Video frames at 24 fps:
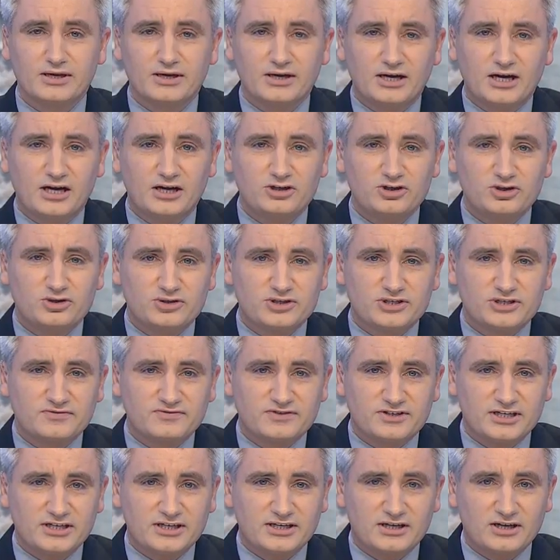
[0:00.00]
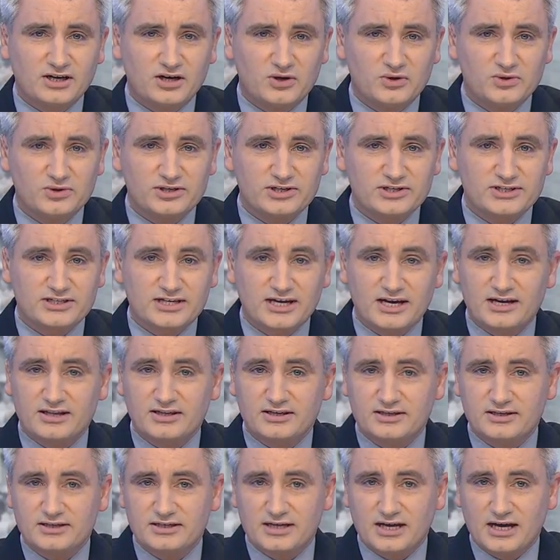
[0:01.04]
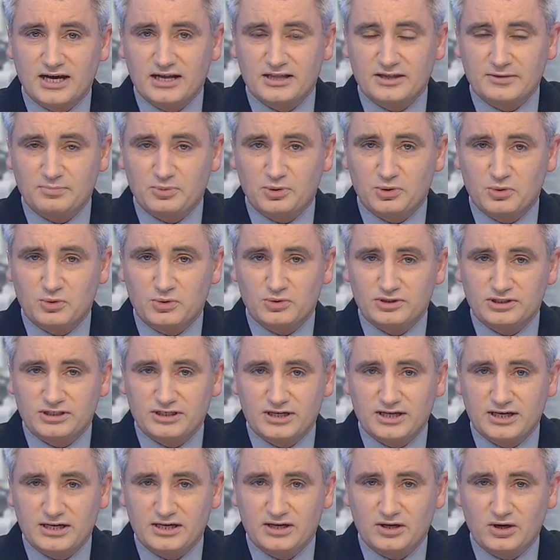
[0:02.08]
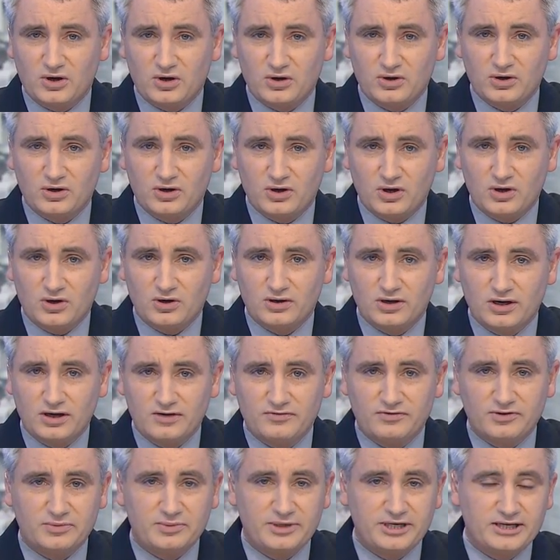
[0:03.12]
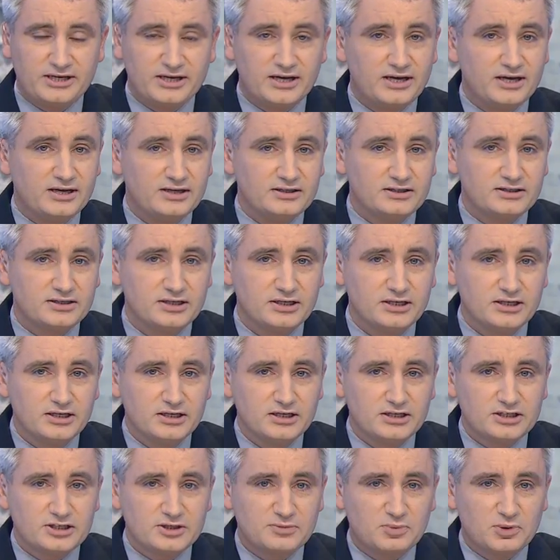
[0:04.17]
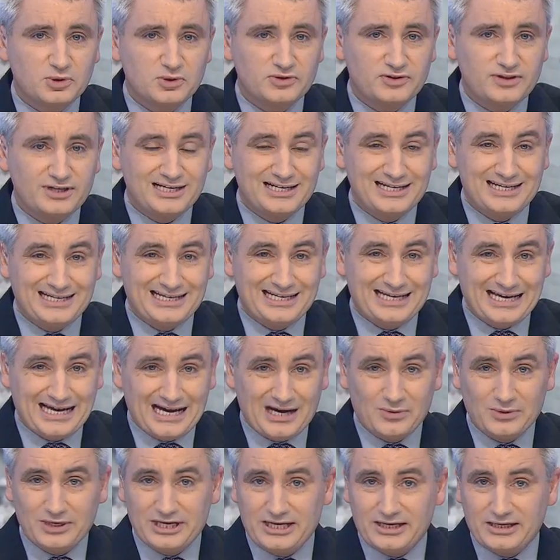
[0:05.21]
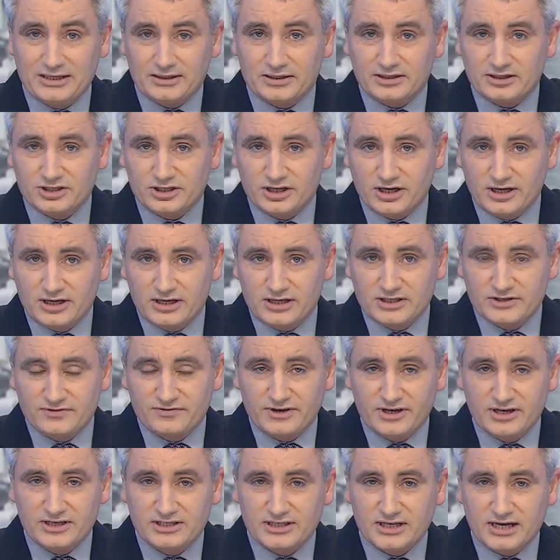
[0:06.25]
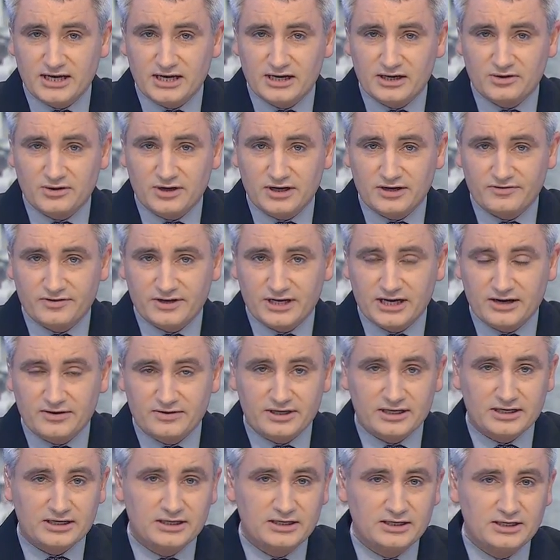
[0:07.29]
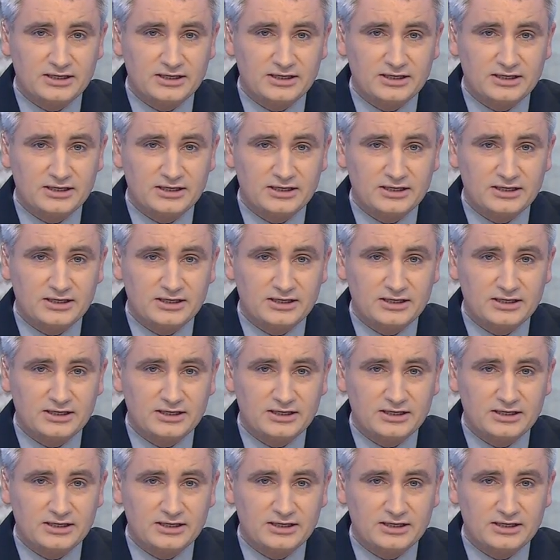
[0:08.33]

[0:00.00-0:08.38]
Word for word: Hundreds of ticket holders gathered at the port in Hong Kong over the weekend to board the Liaoning, China's first aircraft carrier.